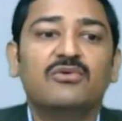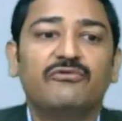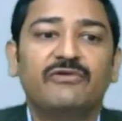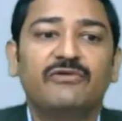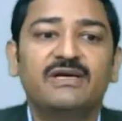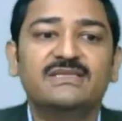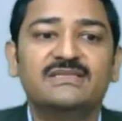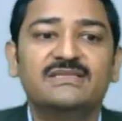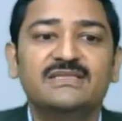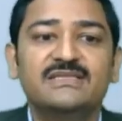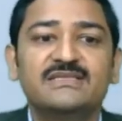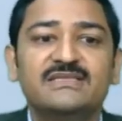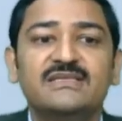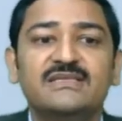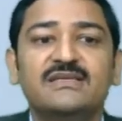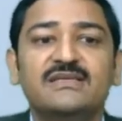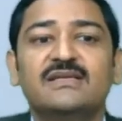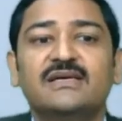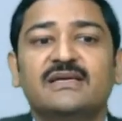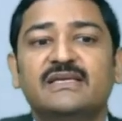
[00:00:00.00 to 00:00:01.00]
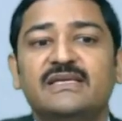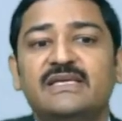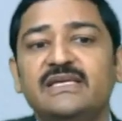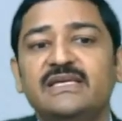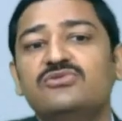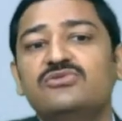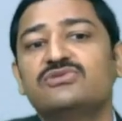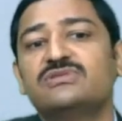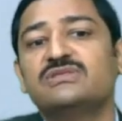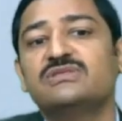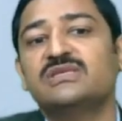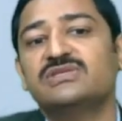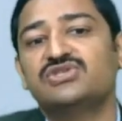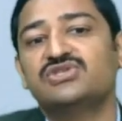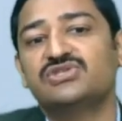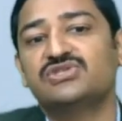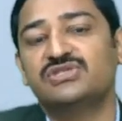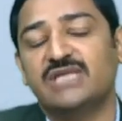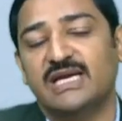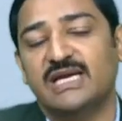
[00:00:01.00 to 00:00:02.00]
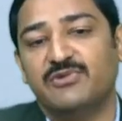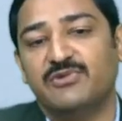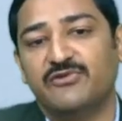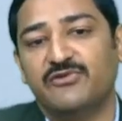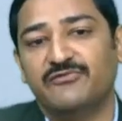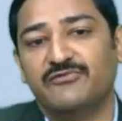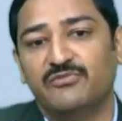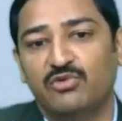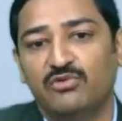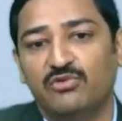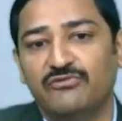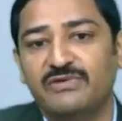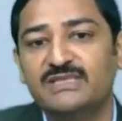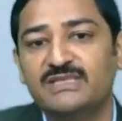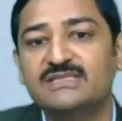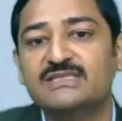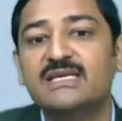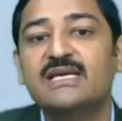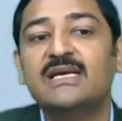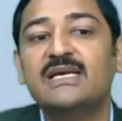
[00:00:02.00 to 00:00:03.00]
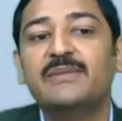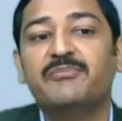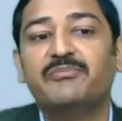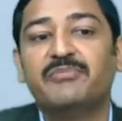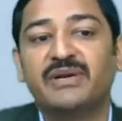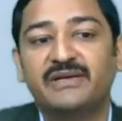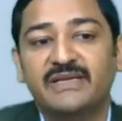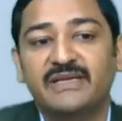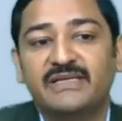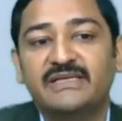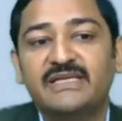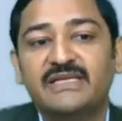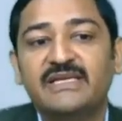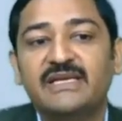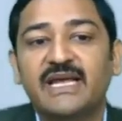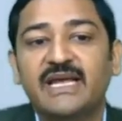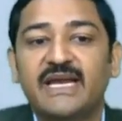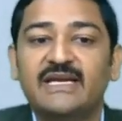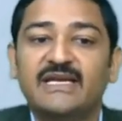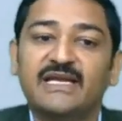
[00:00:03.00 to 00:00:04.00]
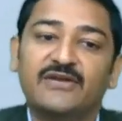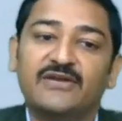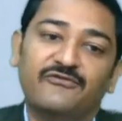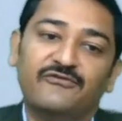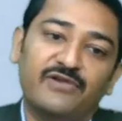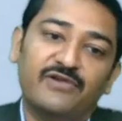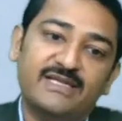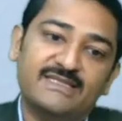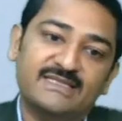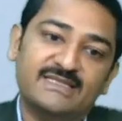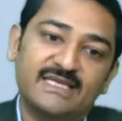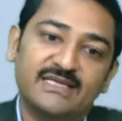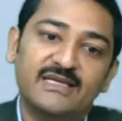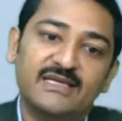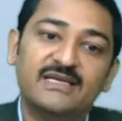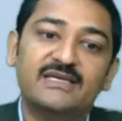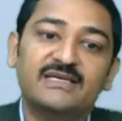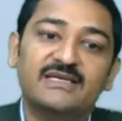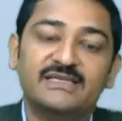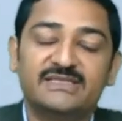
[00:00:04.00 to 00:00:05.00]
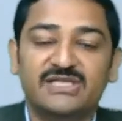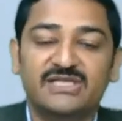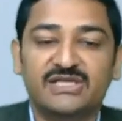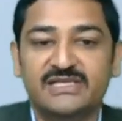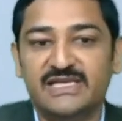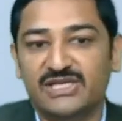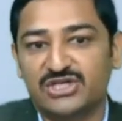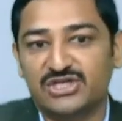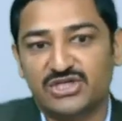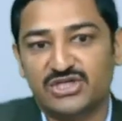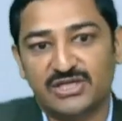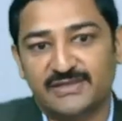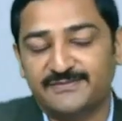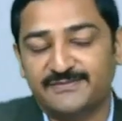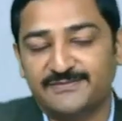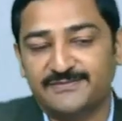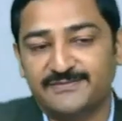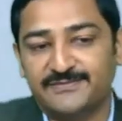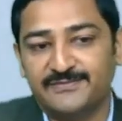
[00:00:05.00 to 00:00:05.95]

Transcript: First is the key to such type of move is predicting and influencing retaliation.